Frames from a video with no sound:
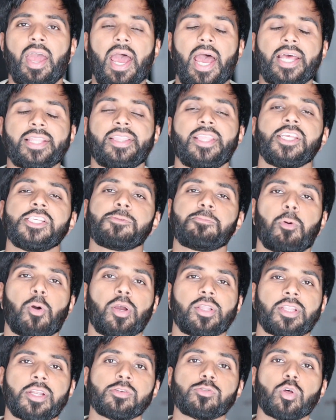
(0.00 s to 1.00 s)
At this
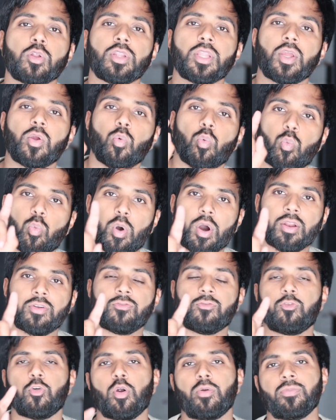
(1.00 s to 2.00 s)
point, there's only
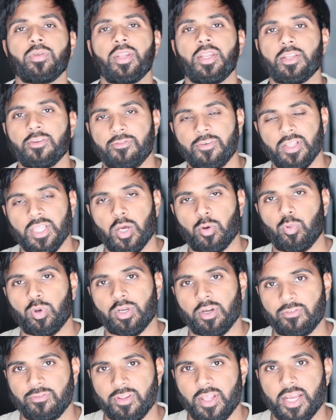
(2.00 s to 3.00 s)
one form you need to fill out when
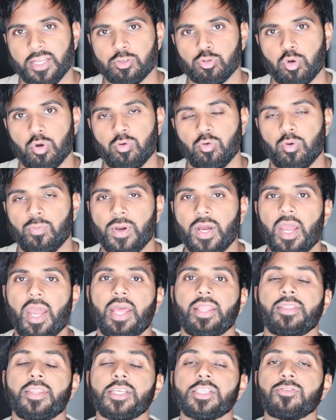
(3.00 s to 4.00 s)
you're flying to Aruba,
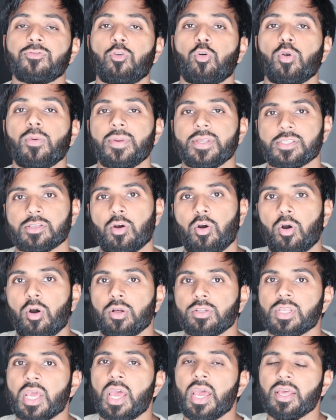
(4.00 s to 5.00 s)
and this form is
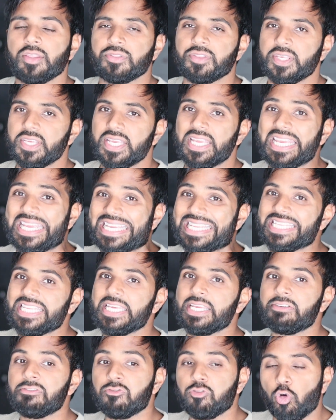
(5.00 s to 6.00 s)
called the
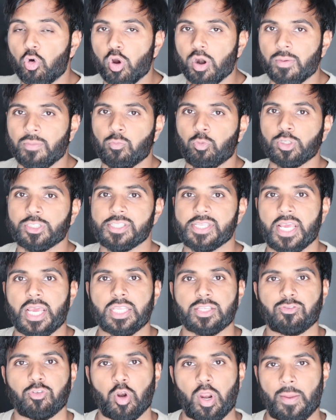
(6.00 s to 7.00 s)
ED form, which
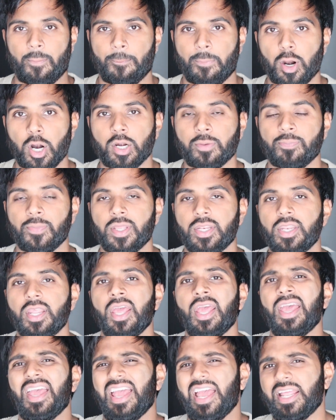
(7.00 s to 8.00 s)
stands for Embarkment
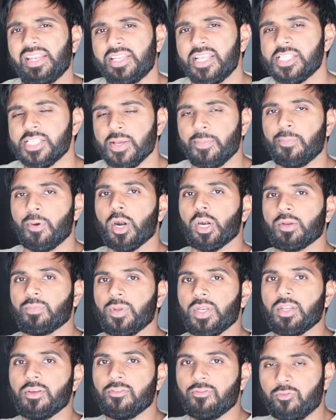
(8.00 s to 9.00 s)
and
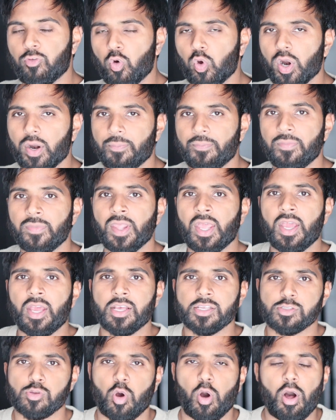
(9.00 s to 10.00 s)
Disembarkment form.
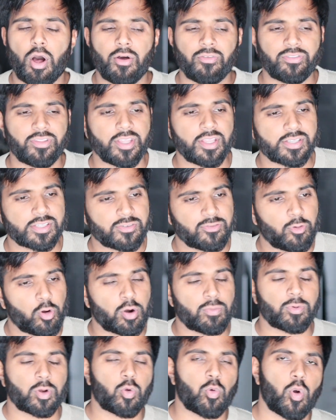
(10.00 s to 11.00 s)
So all this
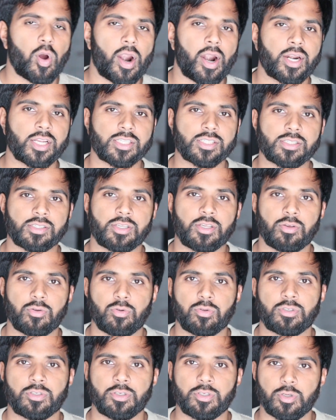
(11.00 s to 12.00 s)
form requires
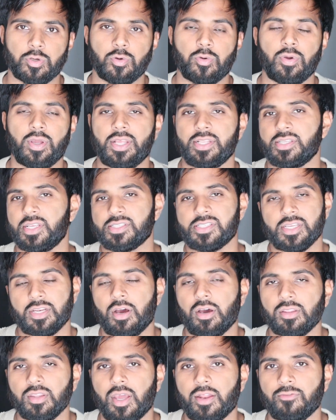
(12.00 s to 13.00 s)
you to do is, it's an
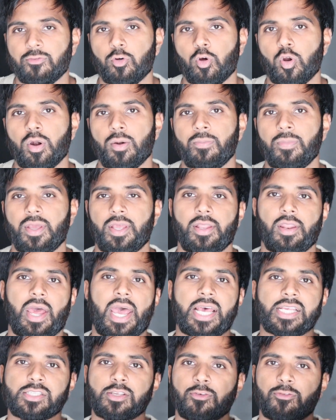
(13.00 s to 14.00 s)
online form. It
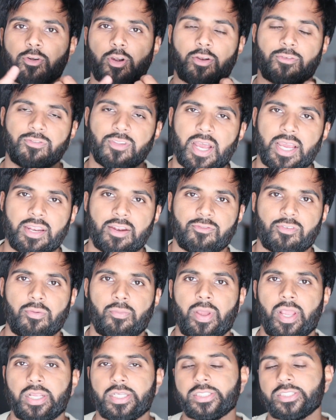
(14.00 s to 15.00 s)
asks you for your flight
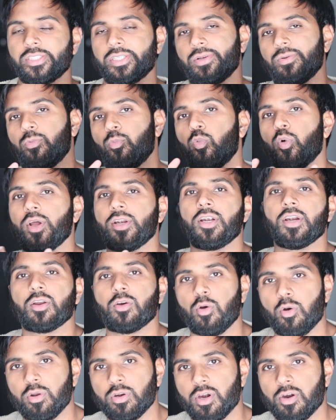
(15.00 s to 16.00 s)
information, when you're
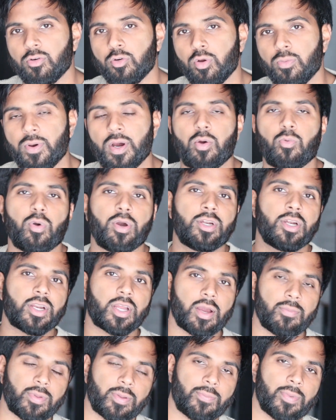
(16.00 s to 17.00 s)
going to Aruba, when you're
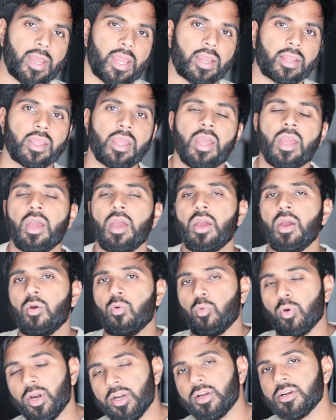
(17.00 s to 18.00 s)
coming back,
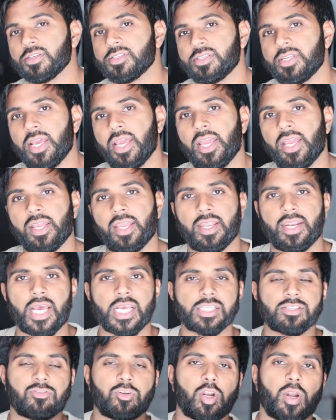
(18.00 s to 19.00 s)
where you're staying. It
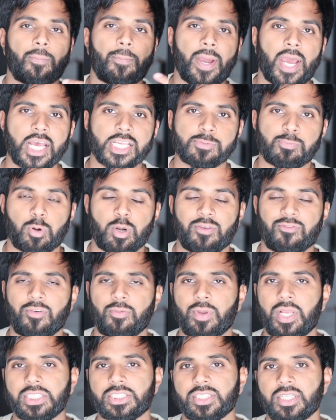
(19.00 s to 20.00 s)
asks for your passport
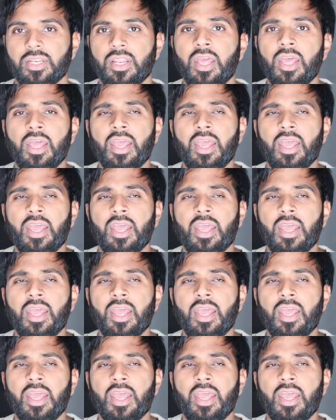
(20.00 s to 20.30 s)
information.